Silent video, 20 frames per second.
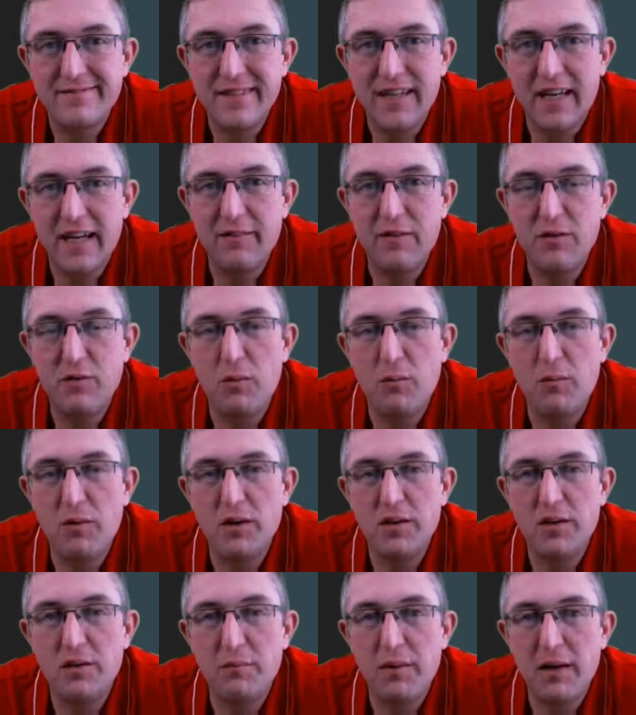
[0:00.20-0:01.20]
Hi everyone,
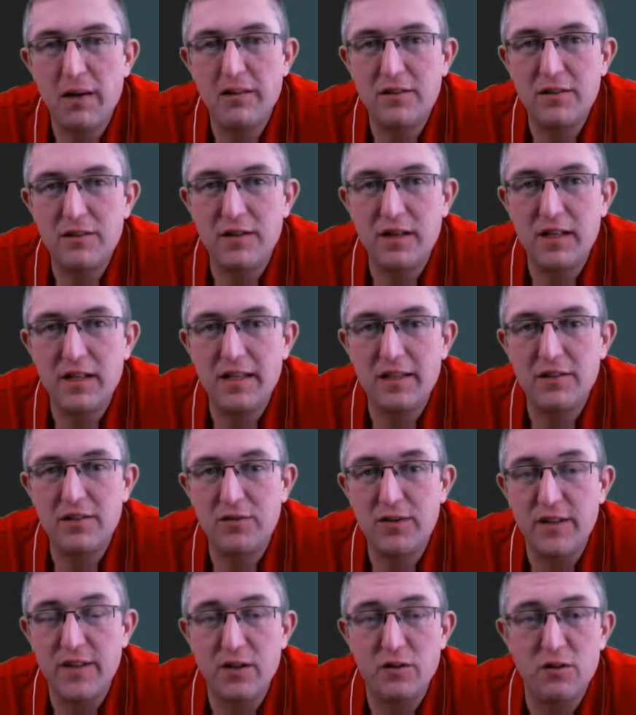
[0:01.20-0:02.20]
welcome back to the latest
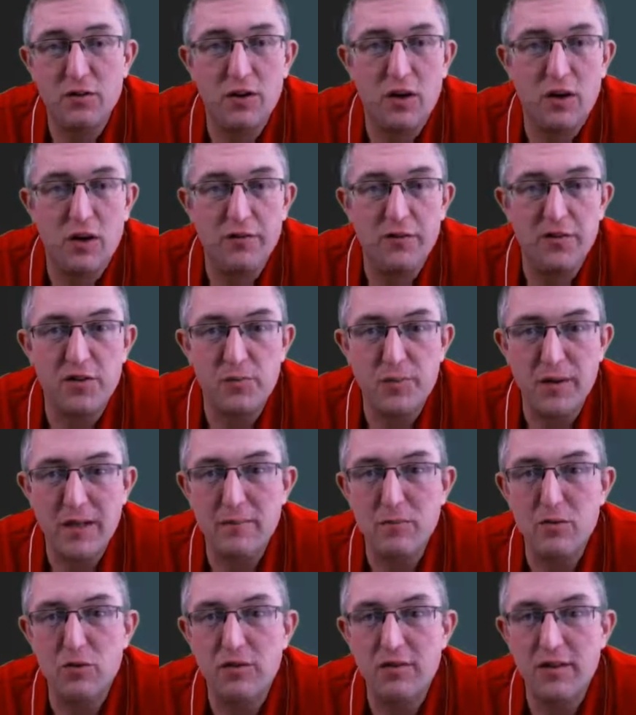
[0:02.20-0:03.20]
video of the
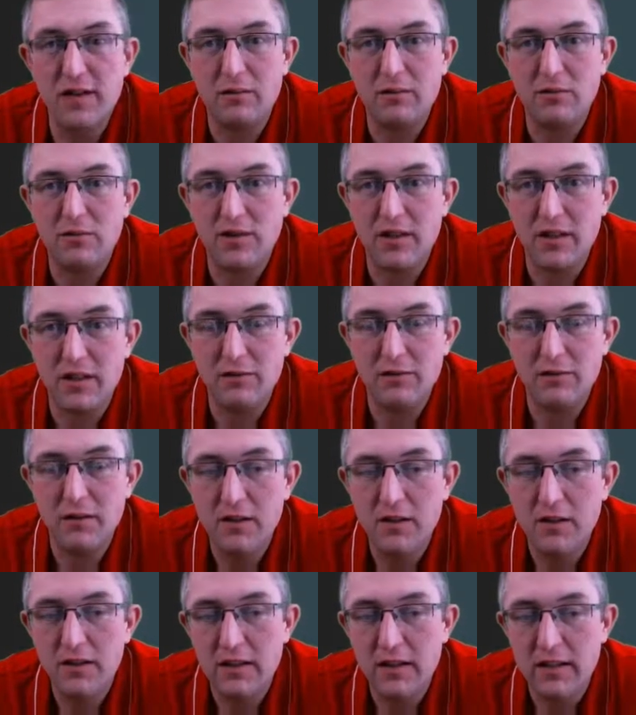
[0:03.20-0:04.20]
Spennymoor town save
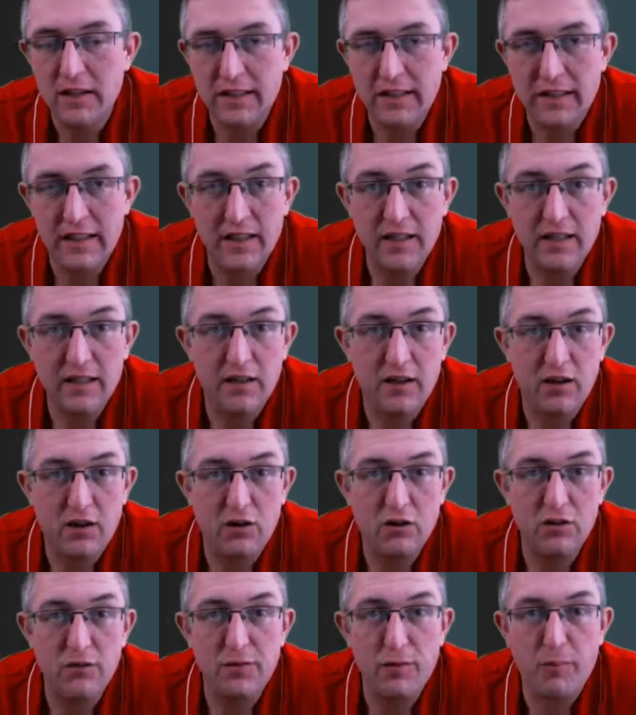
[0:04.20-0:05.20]
here
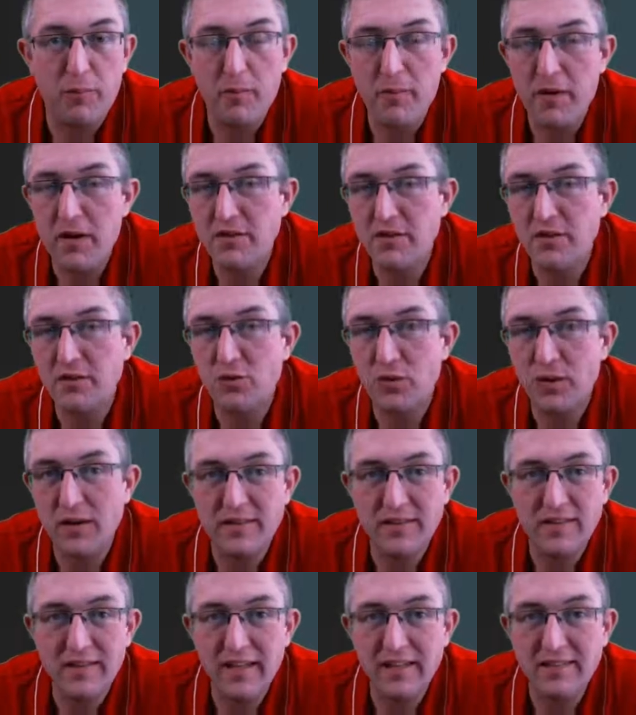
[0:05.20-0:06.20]
on Football Manager
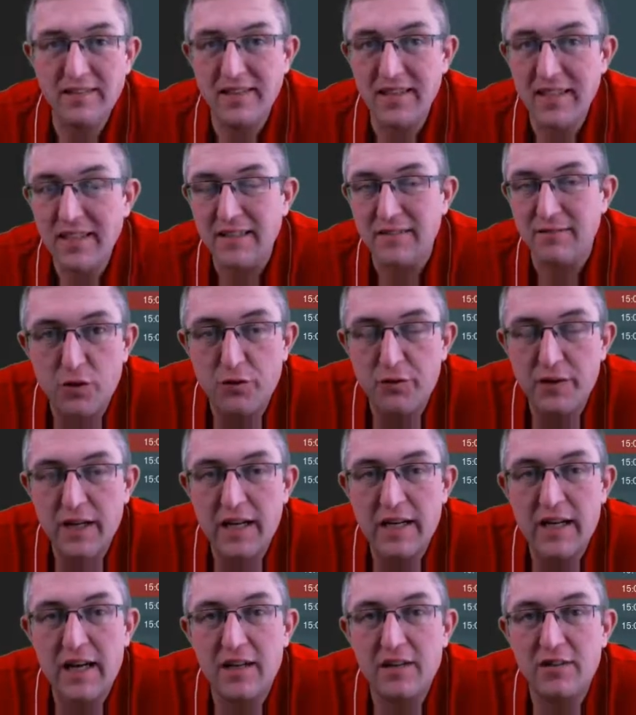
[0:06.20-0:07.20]
2019. Don't
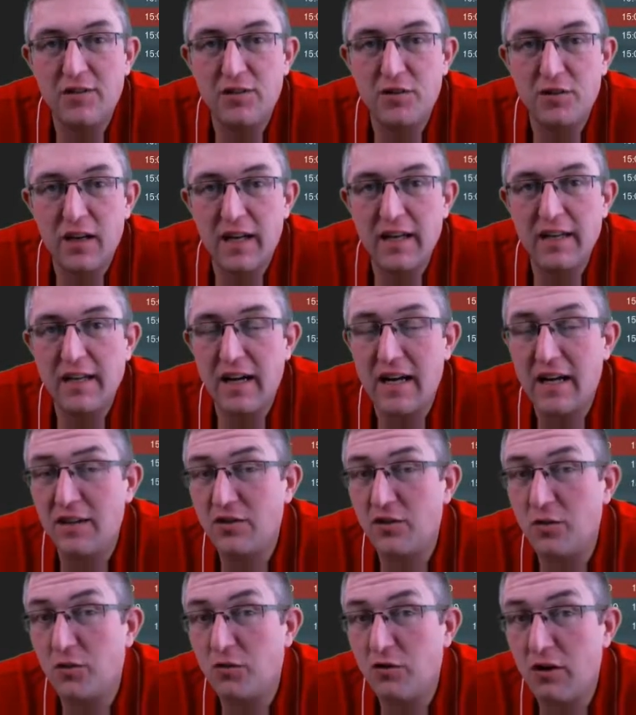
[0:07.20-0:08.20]
forget guys to like and
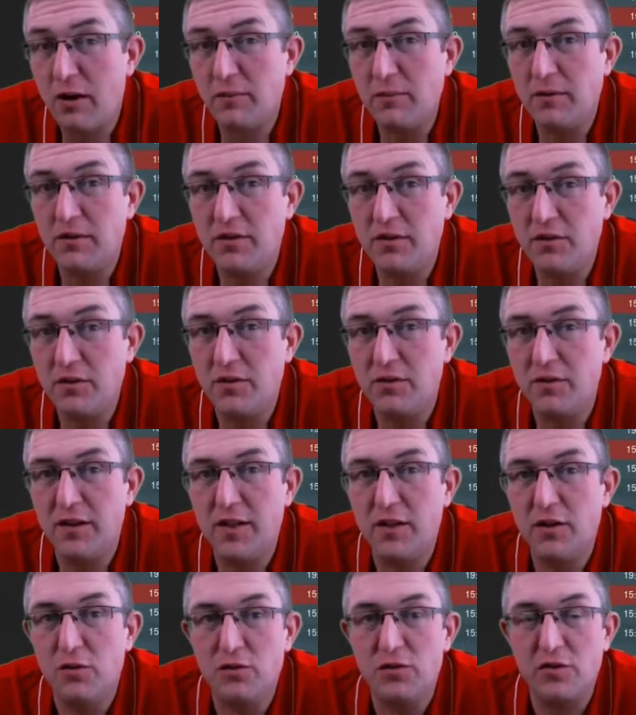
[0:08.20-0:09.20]
subscribe to the
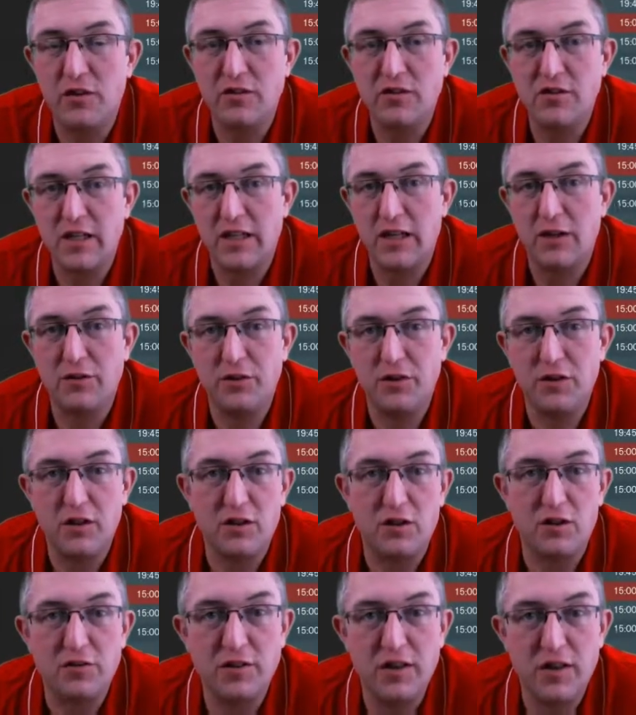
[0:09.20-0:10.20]
videos and check out the other
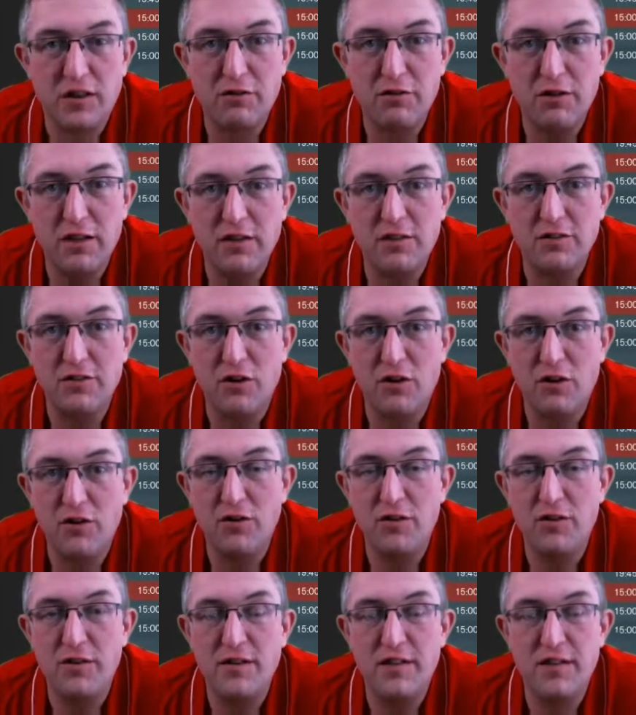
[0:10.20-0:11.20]
content creators
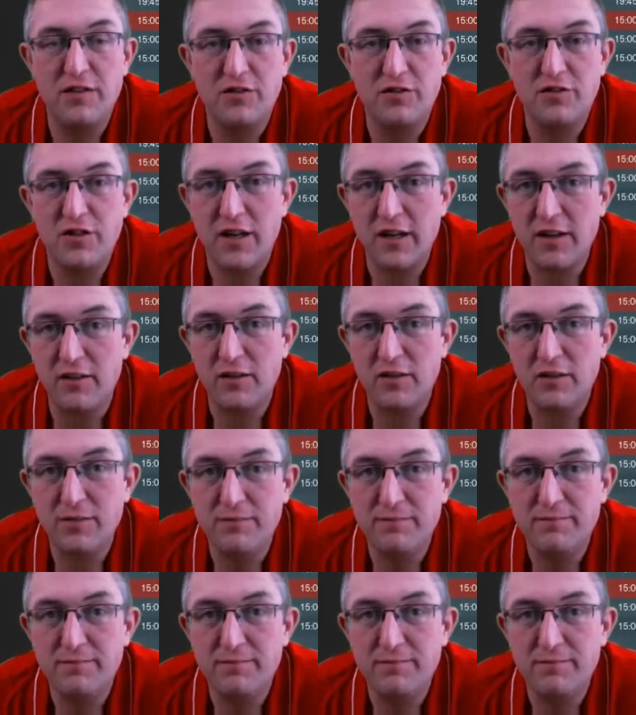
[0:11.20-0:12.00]
on this channel.